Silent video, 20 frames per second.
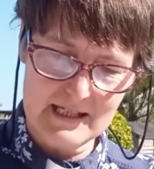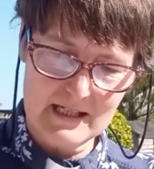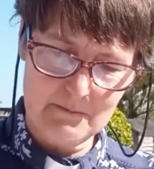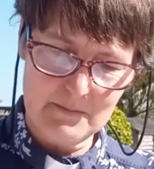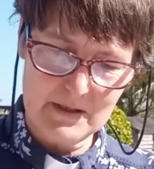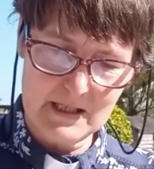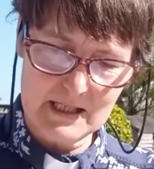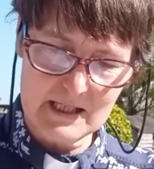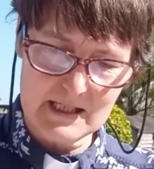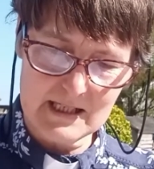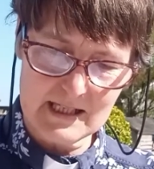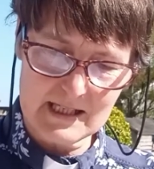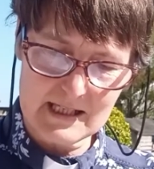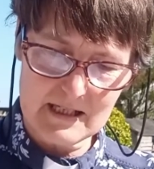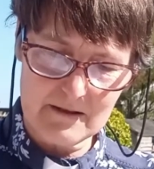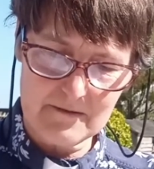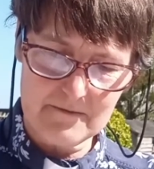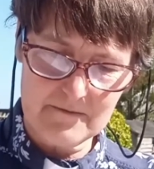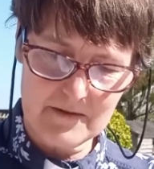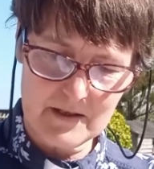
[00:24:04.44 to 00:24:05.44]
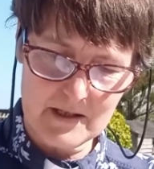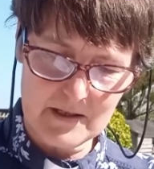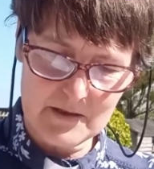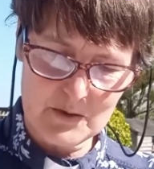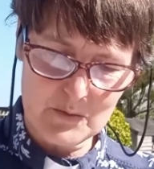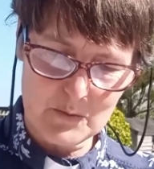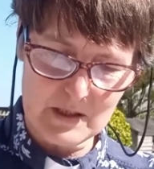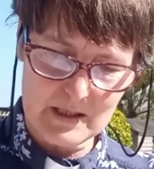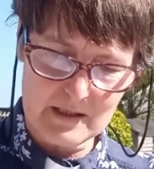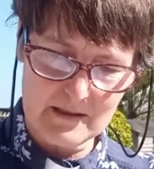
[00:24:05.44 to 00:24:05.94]
in obedience to the
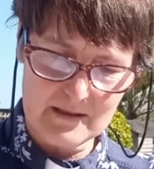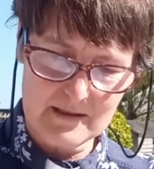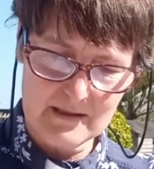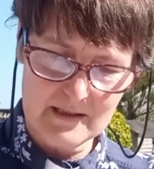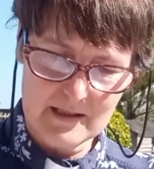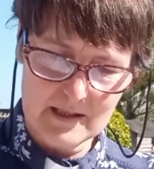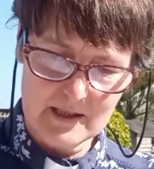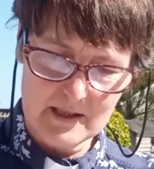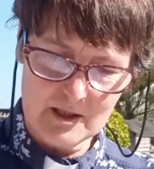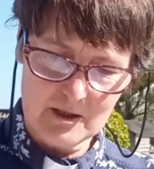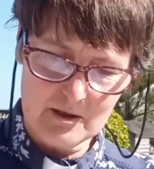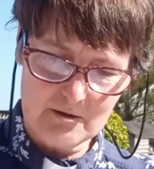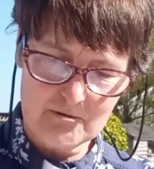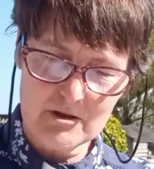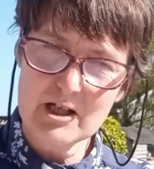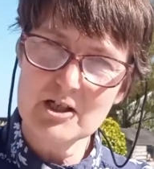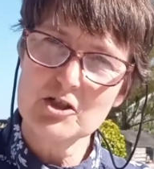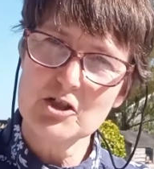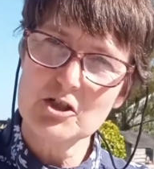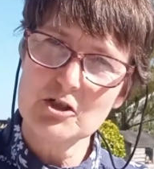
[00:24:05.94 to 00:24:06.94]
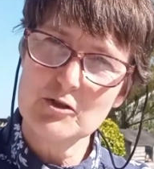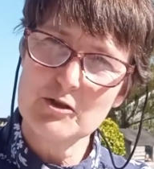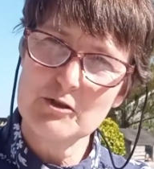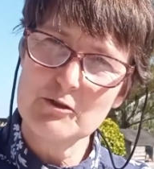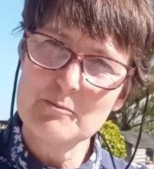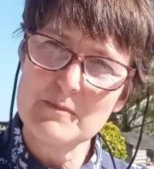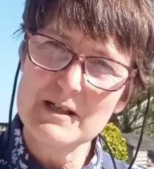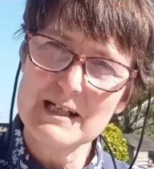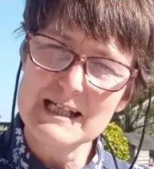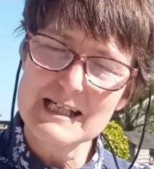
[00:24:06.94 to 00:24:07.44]
Father's will, grant you
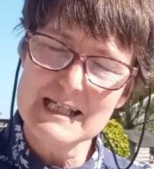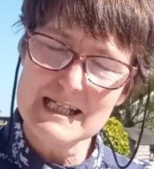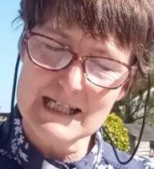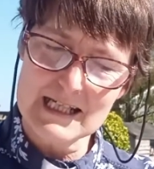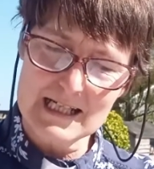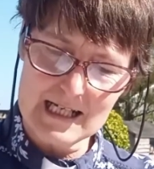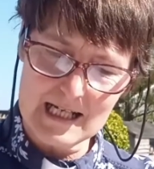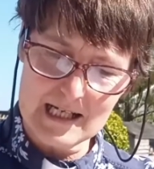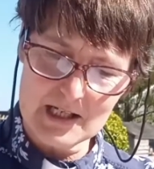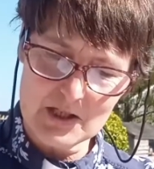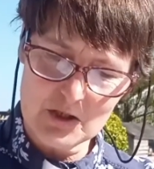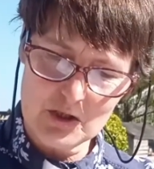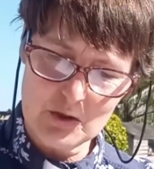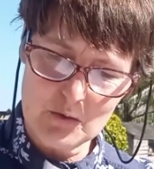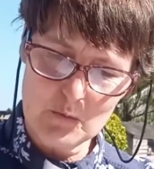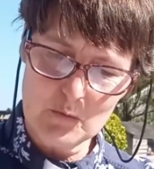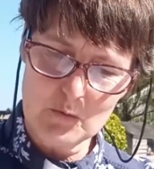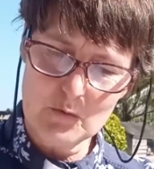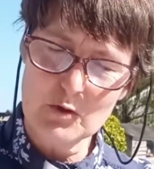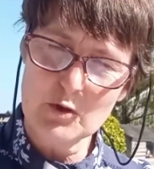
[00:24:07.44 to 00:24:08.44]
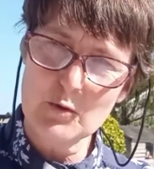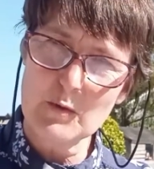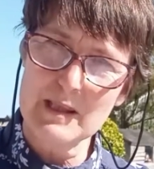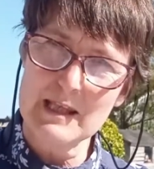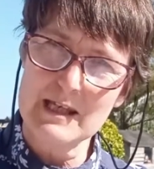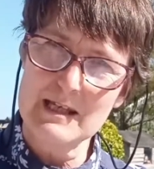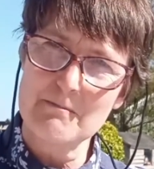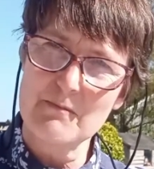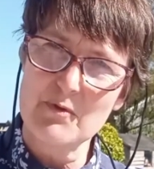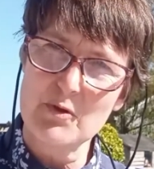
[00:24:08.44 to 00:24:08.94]
humility as you walk with
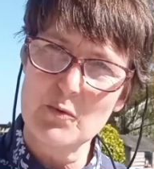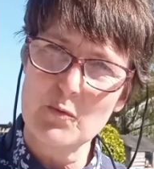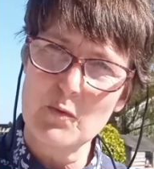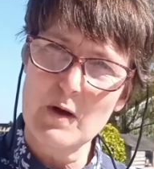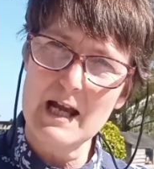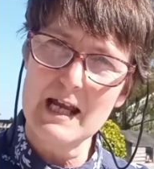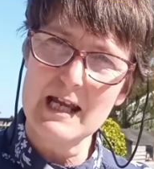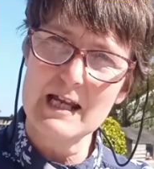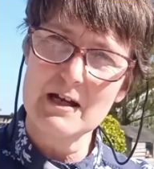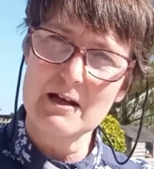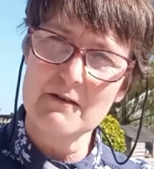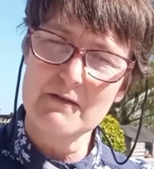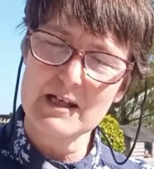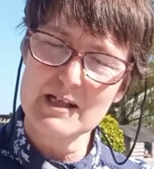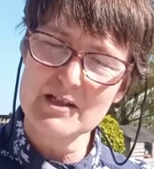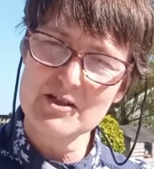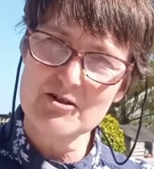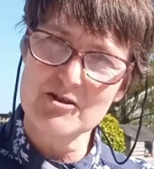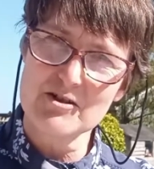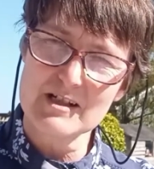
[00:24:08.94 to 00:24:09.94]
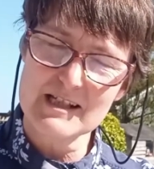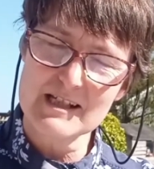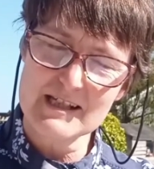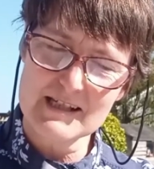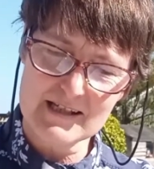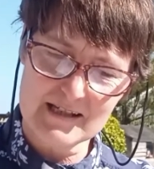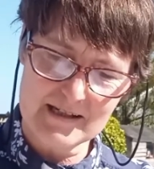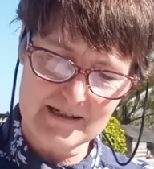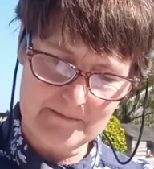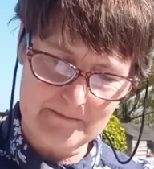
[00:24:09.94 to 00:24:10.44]
him the way of his
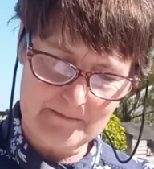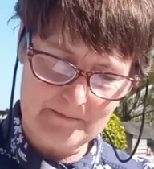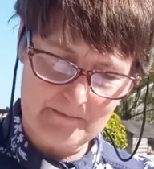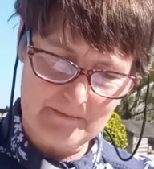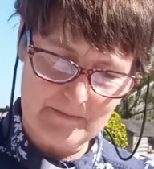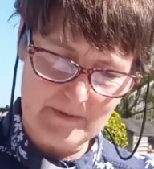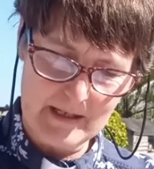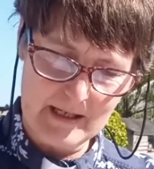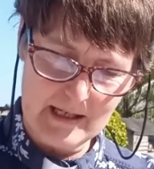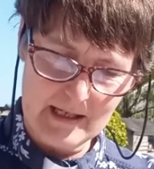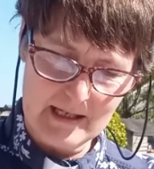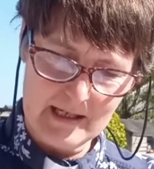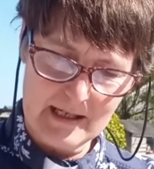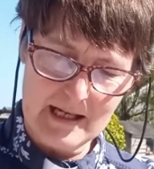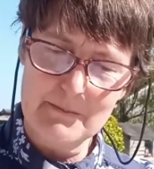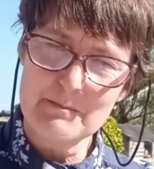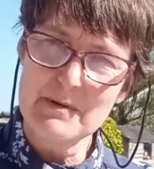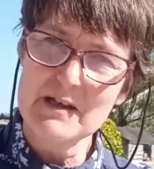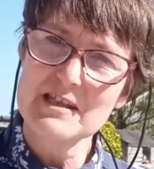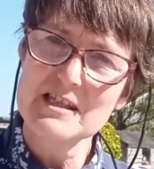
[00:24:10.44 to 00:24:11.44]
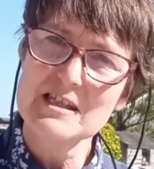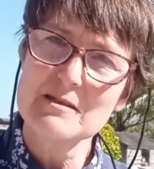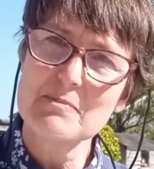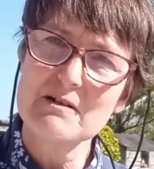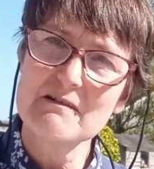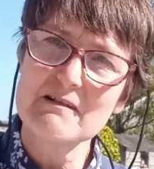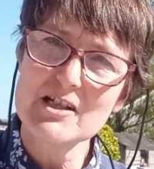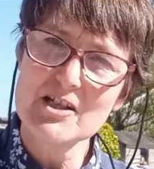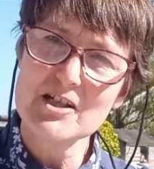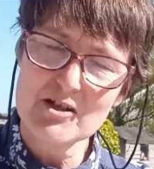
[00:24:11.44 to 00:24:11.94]
cross. And may the
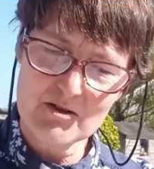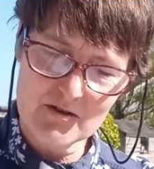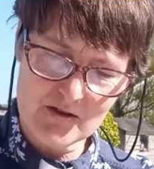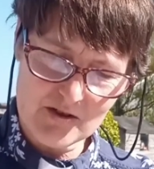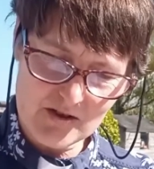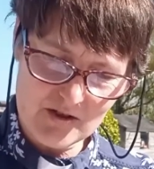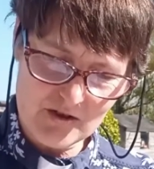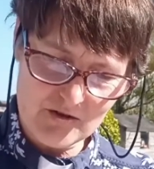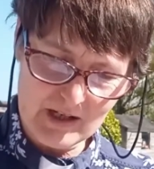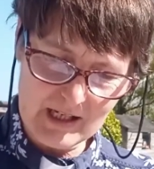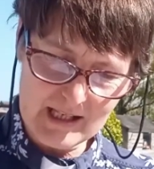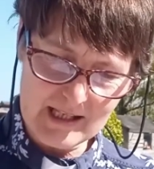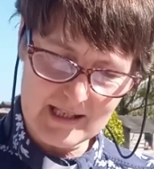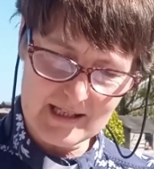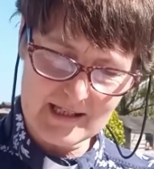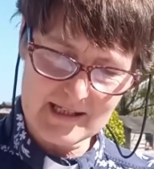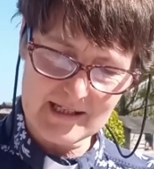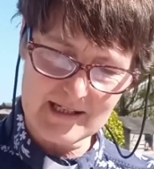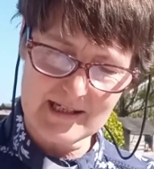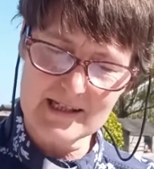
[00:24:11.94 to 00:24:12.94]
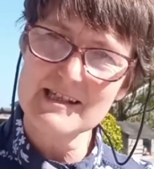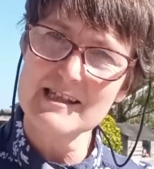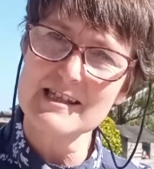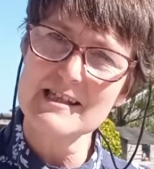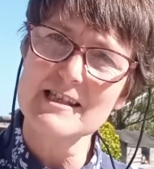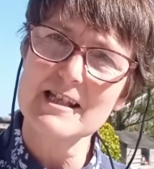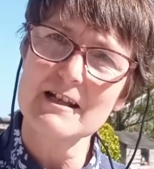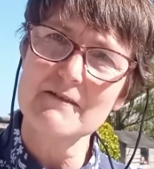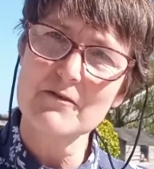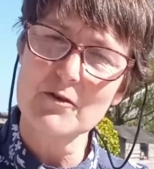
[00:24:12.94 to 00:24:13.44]
Spirit, who strengthens us to
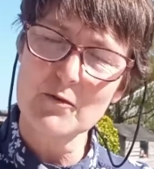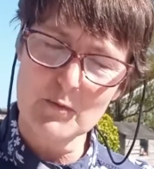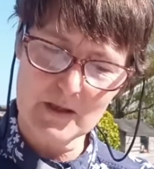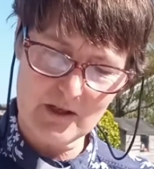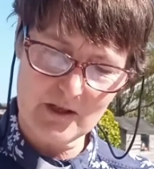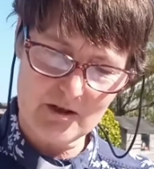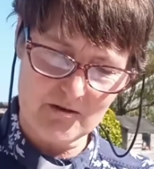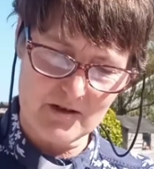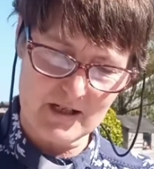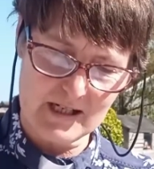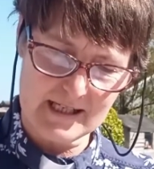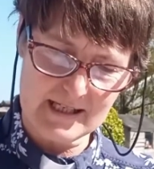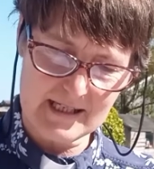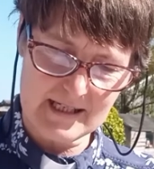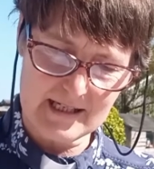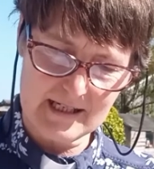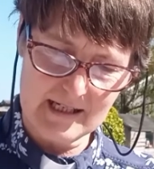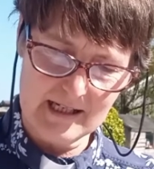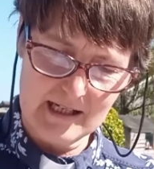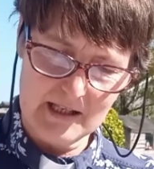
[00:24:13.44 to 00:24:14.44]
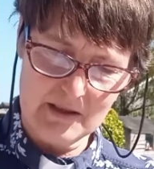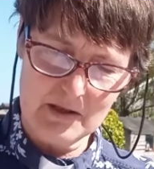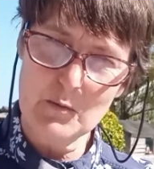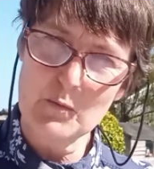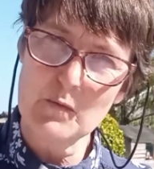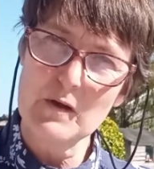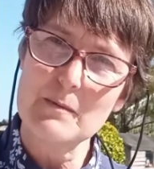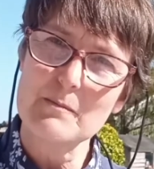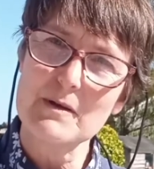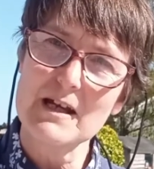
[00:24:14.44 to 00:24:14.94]
suffer with Christ, that
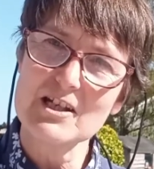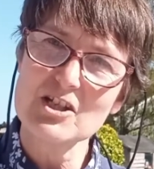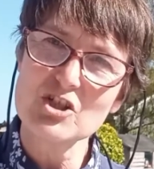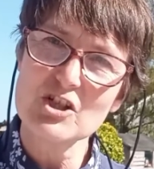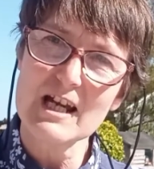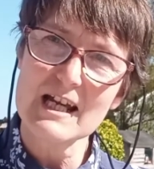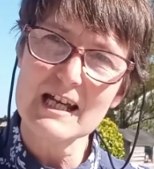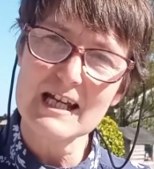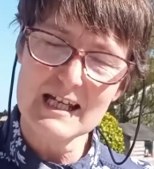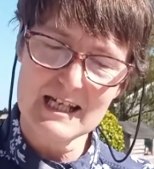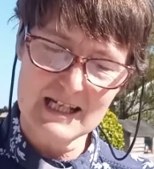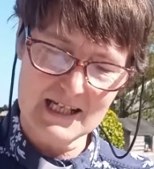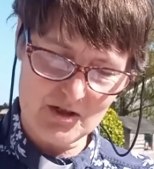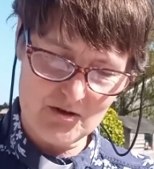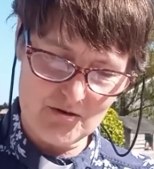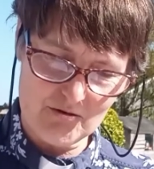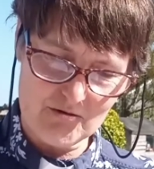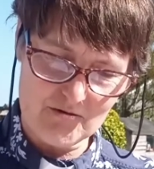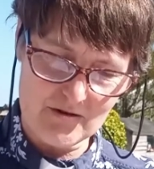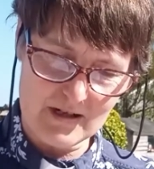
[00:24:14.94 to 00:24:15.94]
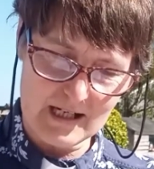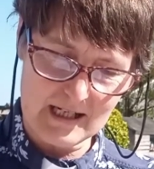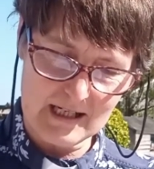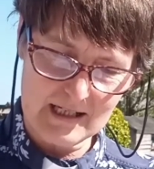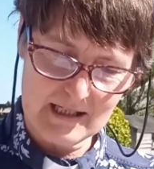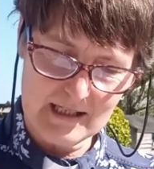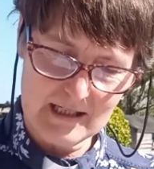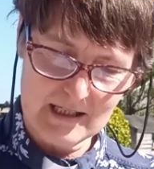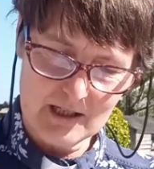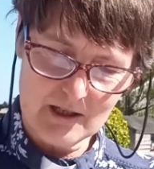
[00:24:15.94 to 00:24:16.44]
we may share his glory,
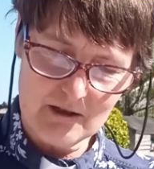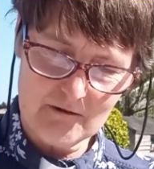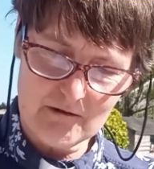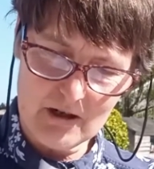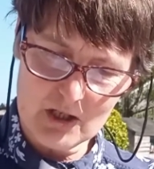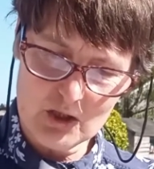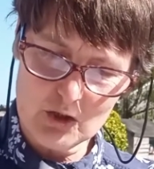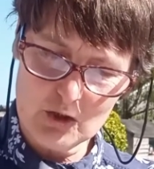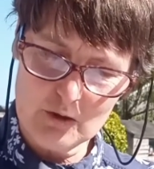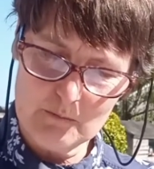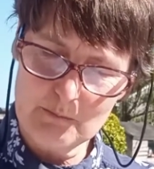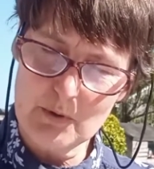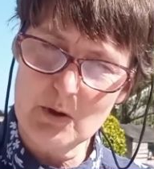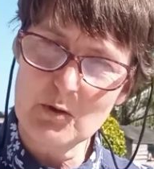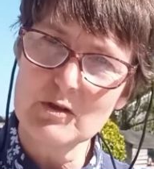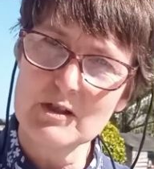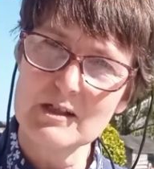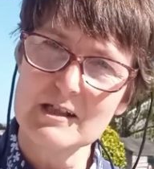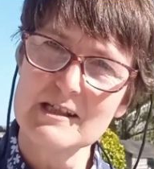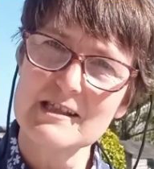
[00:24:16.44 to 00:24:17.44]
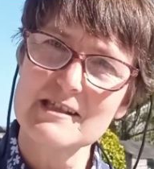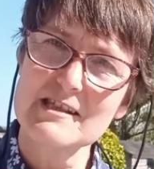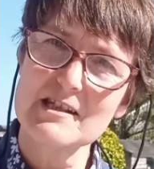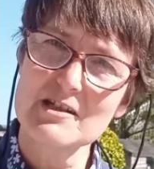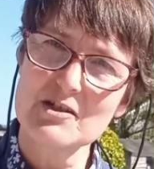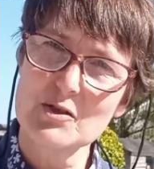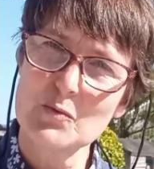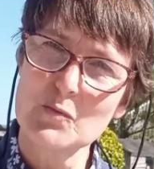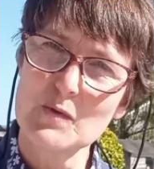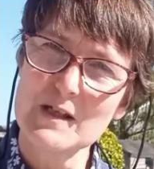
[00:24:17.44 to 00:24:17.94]
grant you boldness
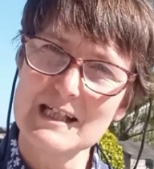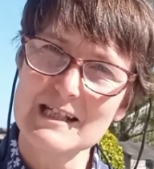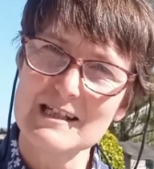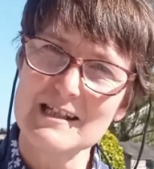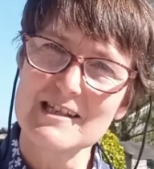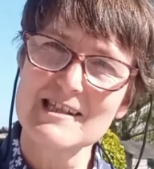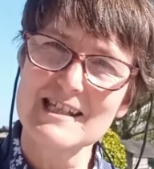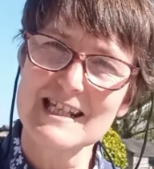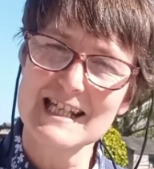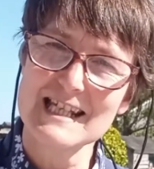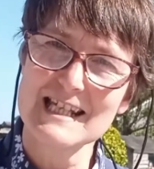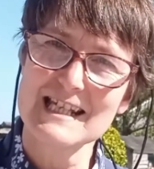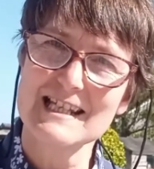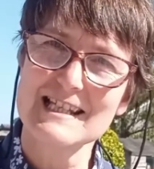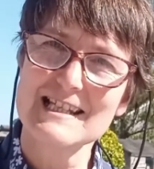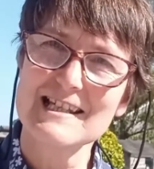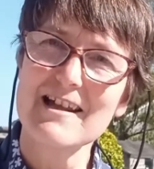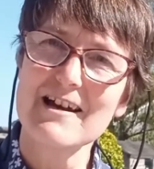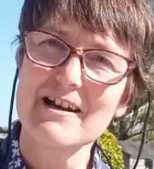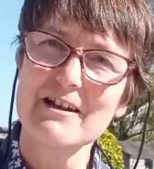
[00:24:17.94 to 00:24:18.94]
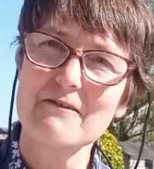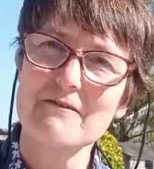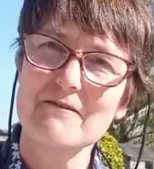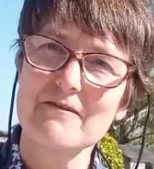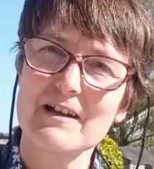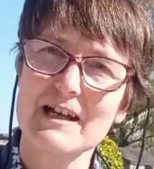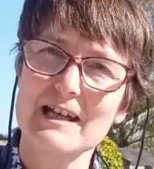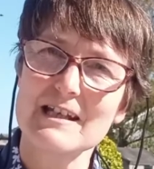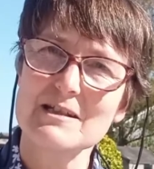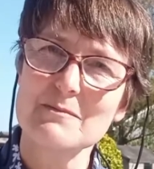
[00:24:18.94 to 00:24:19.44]
to witness to his life
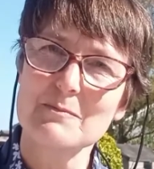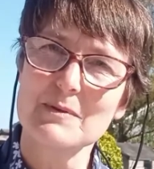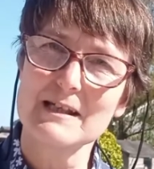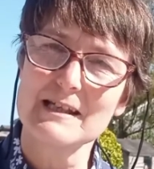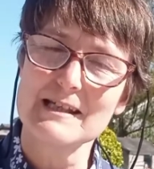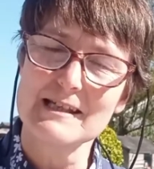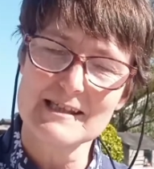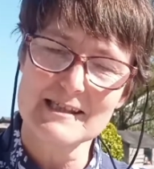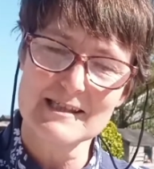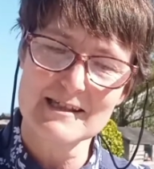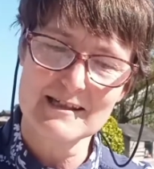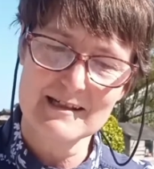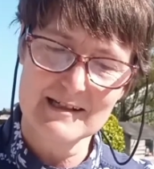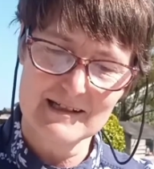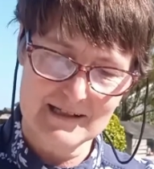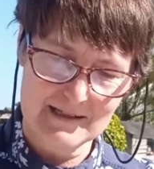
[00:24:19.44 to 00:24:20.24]
and peace.